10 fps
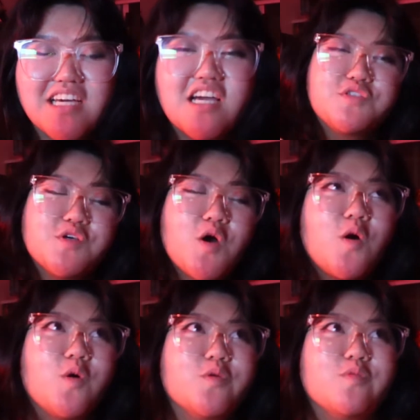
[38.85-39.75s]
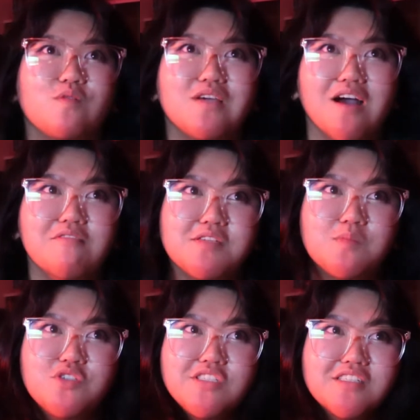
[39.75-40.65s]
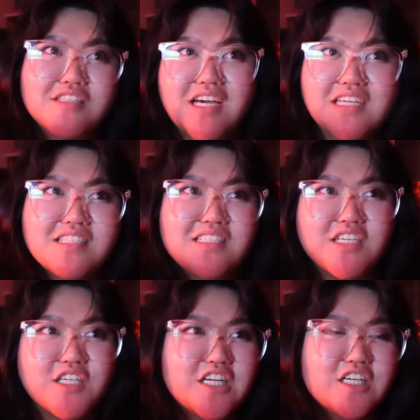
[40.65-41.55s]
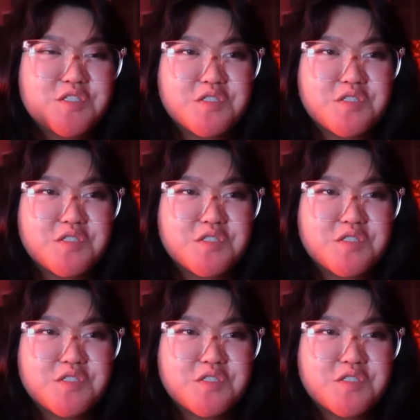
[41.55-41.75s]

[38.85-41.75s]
So we have some chill lights here,